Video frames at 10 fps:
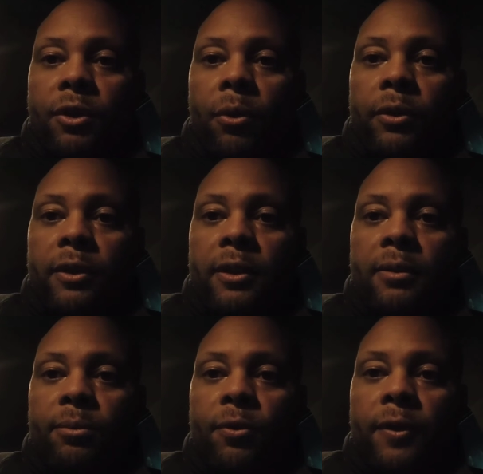was shown
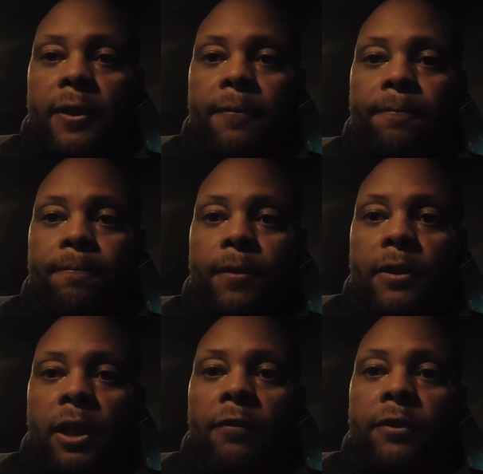in this movie.
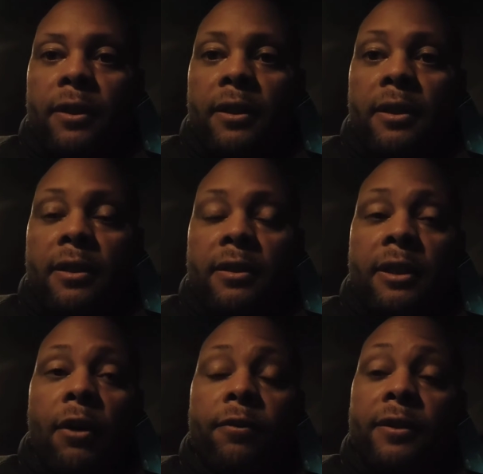The self the
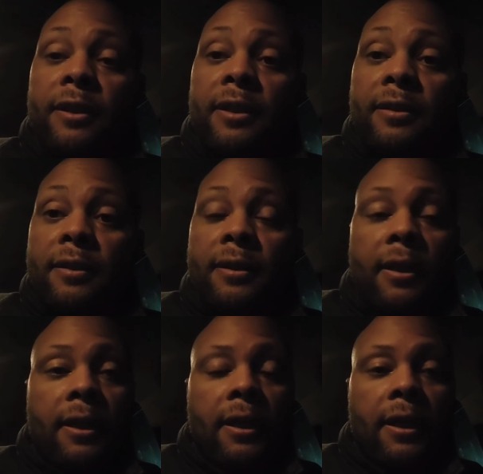selfishness
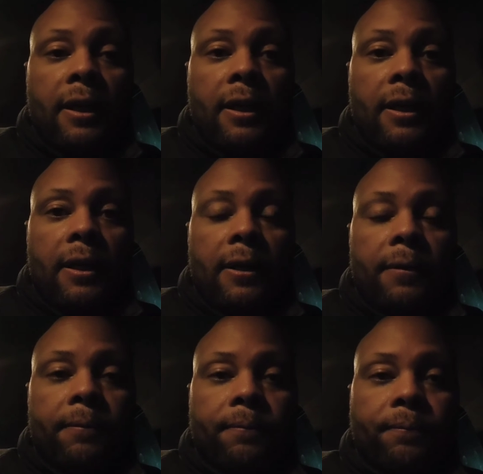
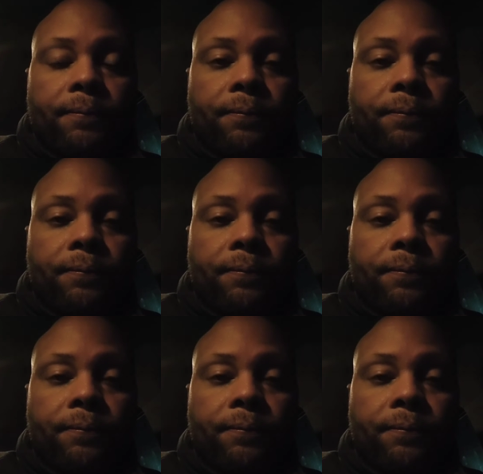um,